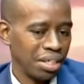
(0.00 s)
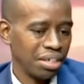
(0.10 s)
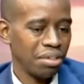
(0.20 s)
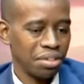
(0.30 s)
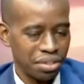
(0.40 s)

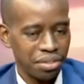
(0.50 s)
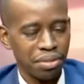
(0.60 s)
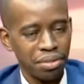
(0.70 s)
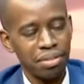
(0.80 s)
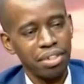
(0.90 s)
and
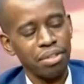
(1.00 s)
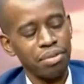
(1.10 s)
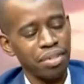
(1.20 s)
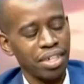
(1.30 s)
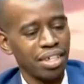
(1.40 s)
also, you
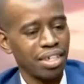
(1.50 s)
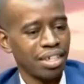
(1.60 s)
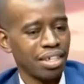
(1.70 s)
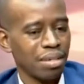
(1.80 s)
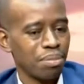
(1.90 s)
know,
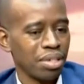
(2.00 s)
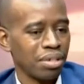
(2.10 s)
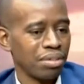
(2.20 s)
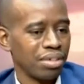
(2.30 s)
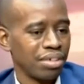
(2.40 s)
thinking
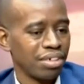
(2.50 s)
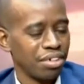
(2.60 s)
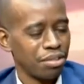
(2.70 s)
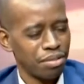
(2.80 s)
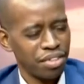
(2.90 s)
about,
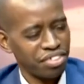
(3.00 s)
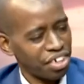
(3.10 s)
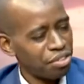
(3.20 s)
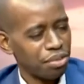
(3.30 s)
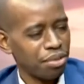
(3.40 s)
you know, the
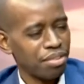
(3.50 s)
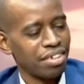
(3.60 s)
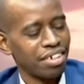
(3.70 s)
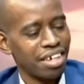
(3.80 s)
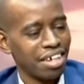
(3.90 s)

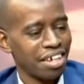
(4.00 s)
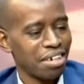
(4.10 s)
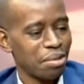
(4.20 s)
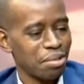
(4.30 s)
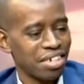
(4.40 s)
general
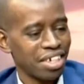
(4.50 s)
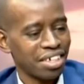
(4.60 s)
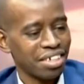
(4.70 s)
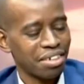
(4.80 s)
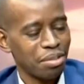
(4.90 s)

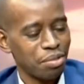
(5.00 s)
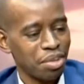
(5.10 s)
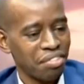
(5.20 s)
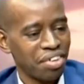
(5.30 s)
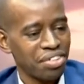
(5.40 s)
context of
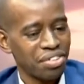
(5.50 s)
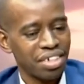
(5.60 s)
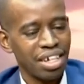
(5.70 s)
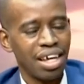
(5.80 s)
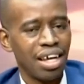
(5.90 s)
our
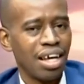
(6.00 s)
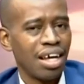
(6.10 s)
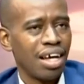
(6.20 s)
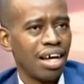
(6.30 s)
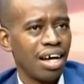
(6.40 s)
region,
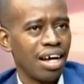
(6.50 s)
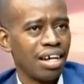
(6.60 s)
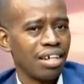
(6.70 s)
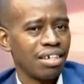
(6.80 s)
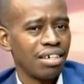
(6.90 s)

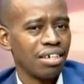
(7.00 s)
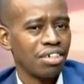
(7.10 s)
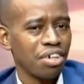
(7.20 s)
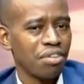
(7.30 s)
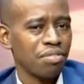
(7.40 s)

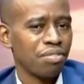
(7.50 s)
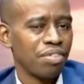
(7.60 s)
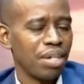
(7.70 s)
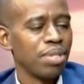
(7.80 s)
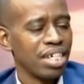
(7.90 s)
sort
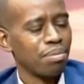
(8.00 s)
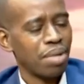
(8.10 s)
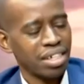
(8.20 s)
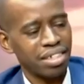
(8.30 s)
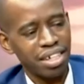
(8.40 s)
of limiting
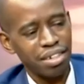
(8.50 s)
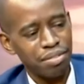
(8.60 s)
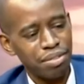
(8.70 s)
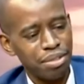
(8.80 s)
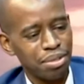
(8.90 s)

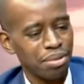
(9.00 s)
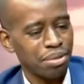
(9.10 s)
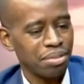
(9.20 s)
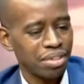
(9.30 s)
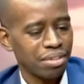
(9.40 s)
myself
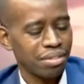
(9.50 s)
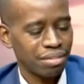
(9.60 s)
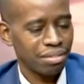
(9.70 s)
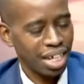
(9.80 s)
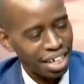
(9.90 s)
to, you
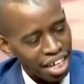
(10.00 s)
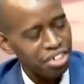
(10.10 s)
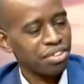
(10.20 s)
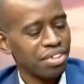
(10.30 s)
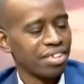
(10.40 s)
know,
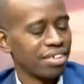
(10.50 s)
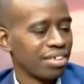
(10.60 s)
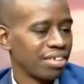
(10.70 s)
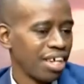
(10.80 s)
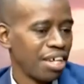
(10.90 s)

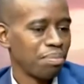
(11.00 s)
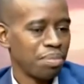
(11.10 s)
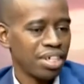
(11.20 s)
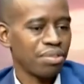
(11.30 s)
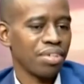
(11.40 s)
elections
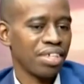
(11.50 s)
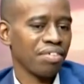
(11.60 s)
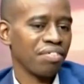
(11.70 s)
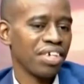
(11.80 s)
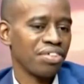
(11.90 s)
and peace
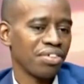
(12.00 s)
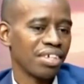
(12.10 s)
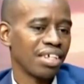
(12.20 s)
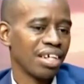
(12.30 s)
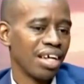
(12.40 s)
within the region.